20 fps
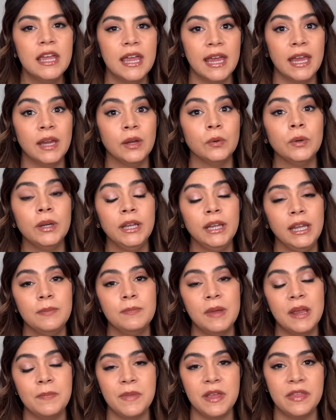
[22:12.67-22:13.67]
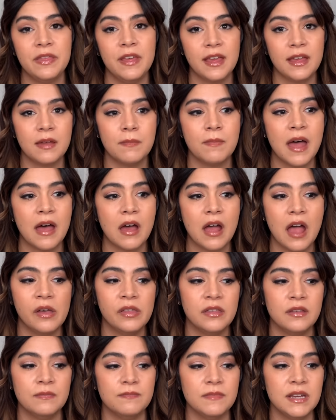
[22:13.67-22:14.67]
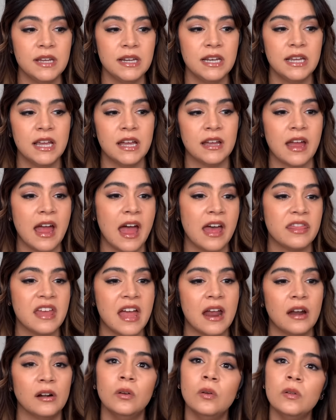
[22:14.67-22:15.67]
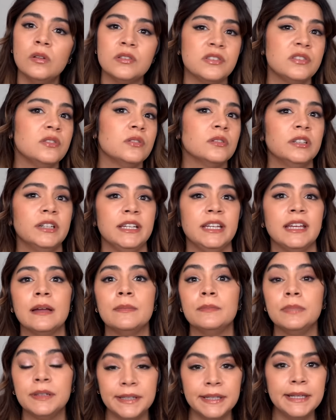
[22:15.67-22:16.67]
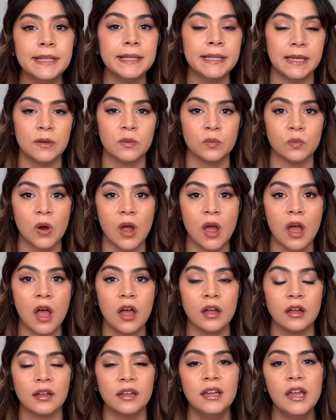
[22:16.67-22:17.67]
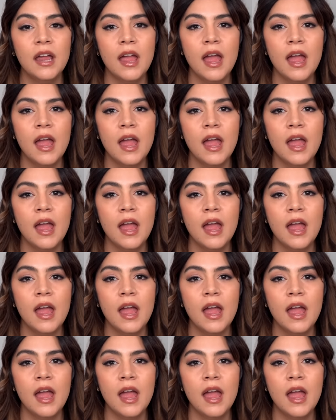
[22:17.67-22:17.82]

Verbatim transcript: It really made me think about how the media got that whole story completely wrong.